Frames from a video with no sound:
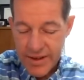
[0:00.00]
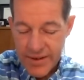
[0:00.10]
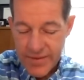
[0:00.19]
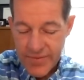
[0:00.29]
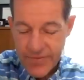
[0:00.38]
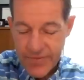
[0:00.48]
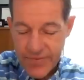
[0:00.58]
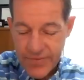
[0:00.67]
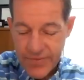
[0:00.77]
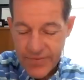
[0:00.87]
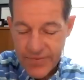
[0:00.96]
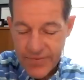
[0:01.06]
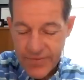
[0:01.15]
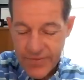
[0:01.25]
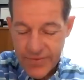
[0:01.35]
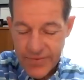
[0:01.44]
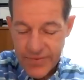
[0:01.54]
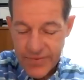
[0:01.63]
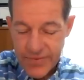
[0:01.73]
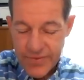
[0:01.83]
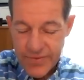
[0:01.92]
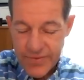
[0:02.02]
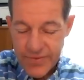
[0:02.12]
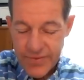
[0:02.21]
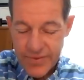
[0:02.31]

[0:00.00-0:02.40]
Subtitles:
Nobody speaks.